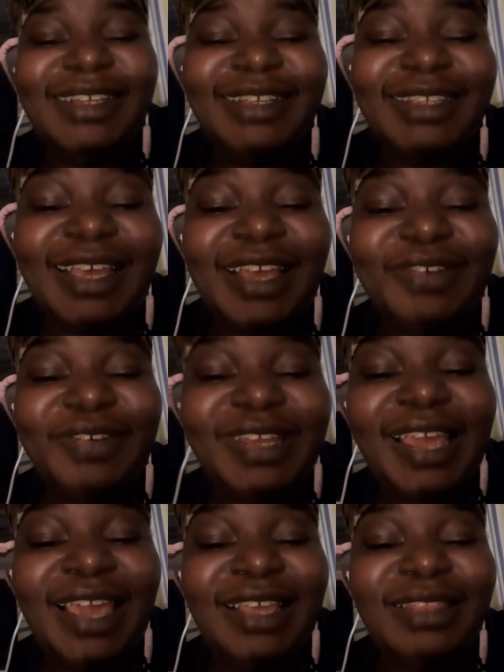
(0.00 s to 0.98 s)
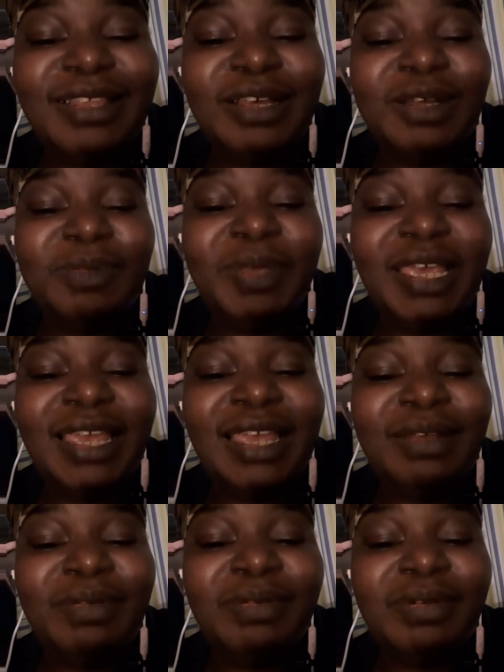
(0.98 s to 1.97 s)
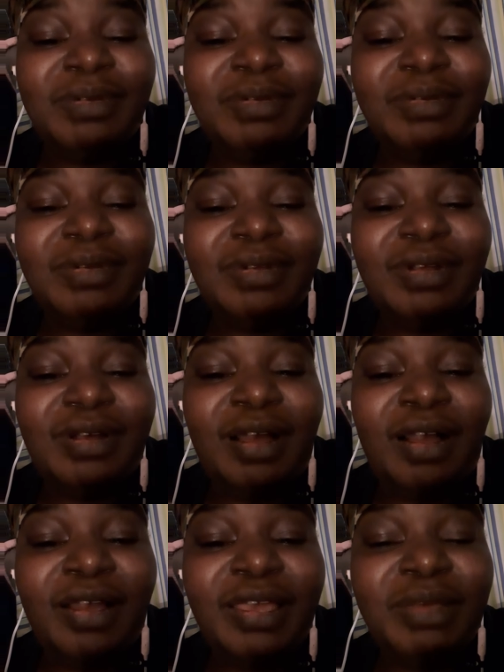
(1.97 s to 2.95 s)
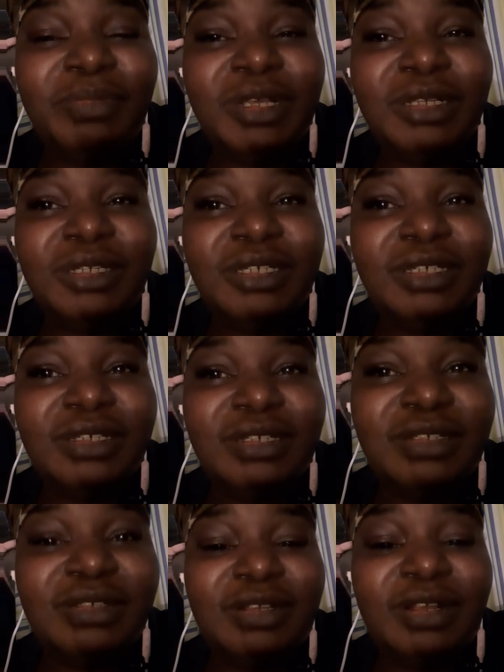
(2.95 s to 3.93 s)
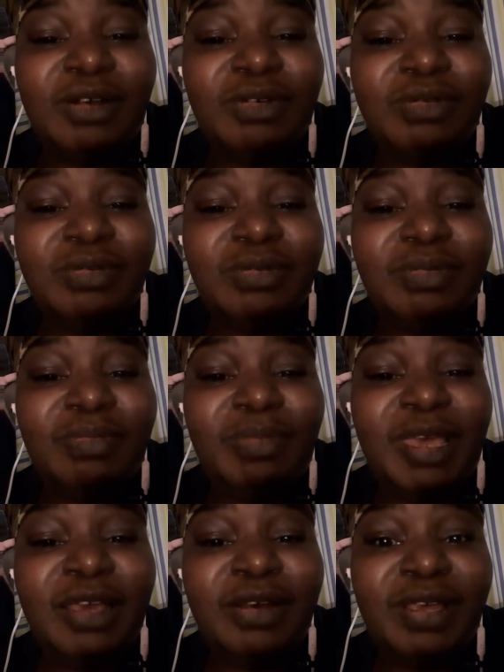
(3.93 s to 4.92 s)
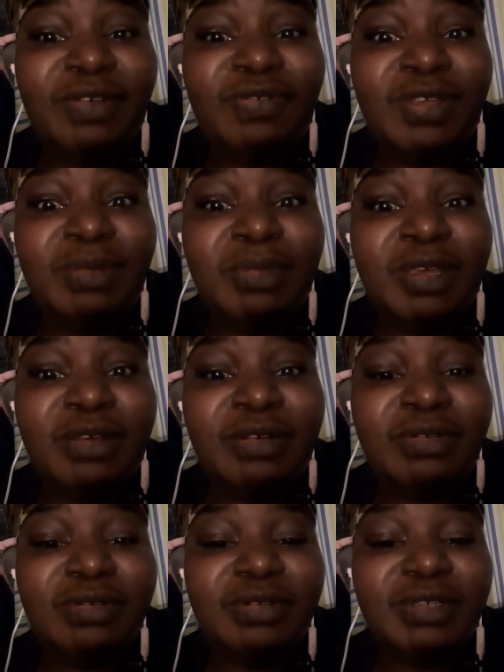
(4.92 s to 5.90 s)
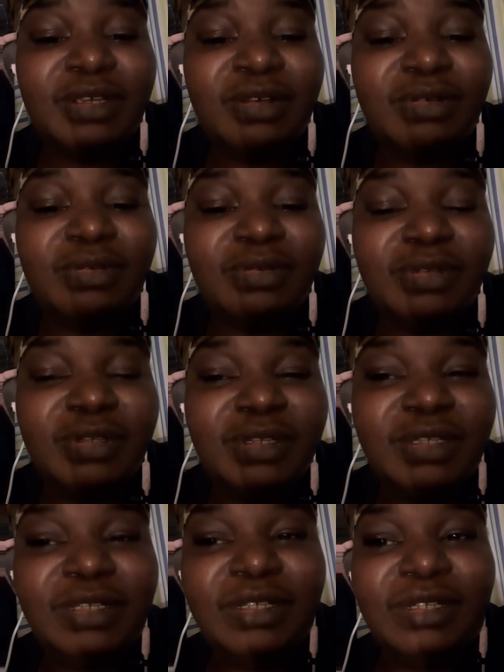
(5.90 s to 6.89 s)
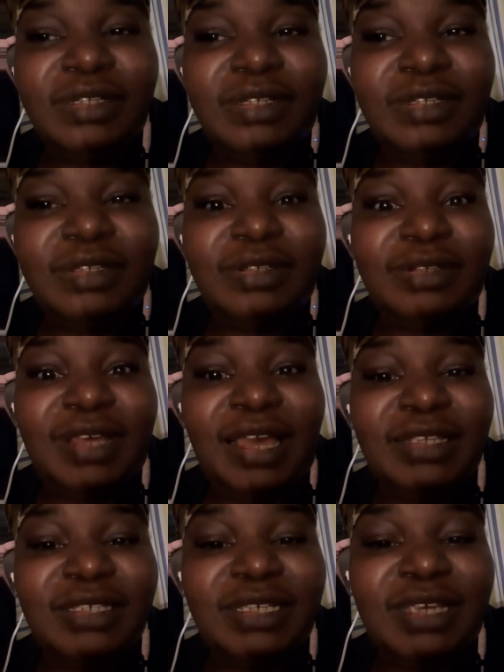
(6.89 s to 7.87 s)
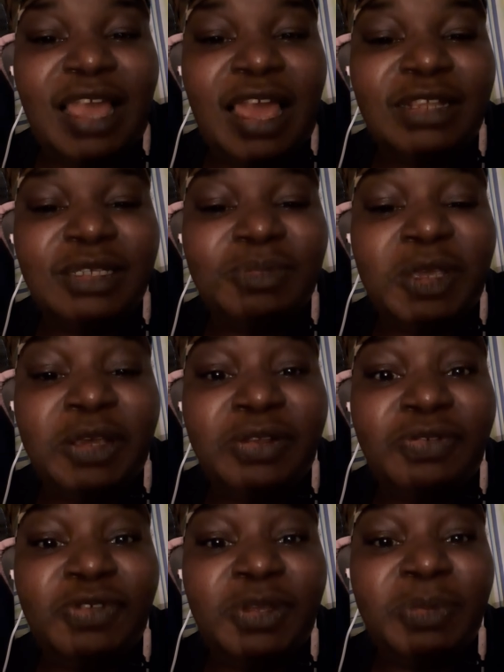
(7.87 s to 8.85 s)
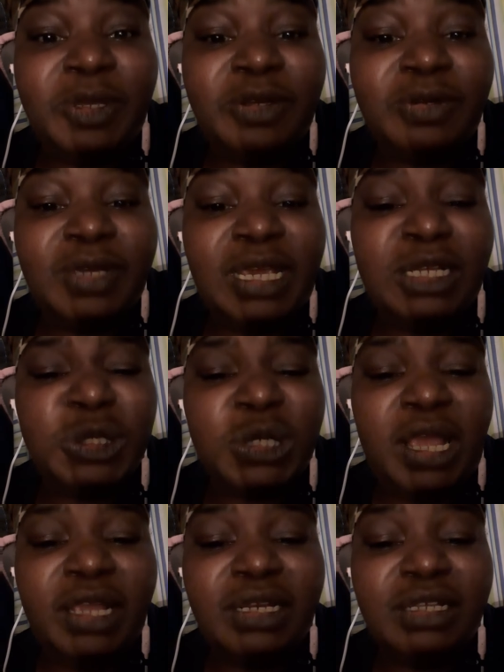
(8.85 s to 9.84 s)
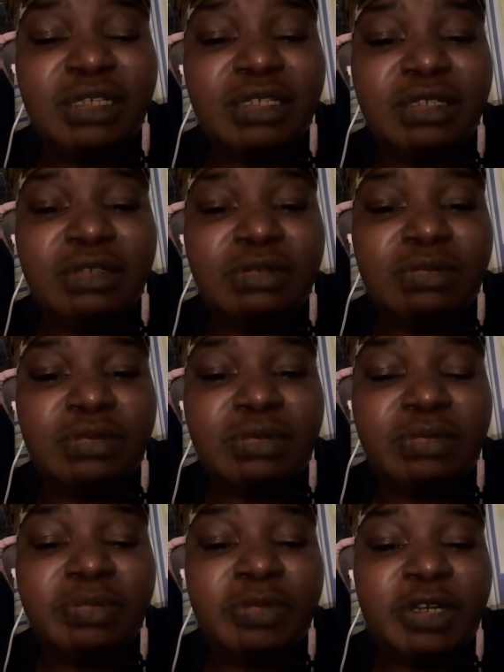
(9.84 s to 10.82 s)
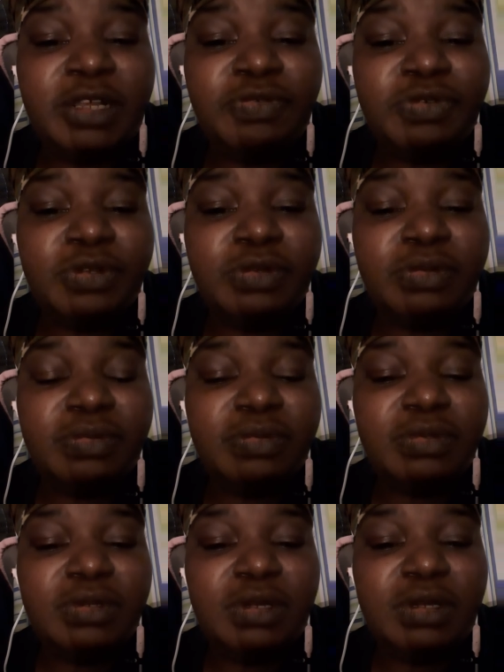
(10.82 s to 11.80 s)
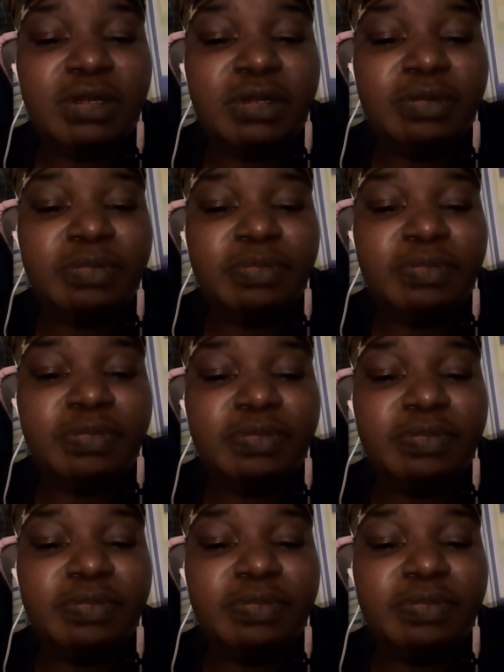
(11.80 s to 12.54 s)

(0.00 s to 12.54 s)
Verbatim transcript: said create them in our image, you know, male and female. So I see God as male and female, androgynous, um, whatever. Um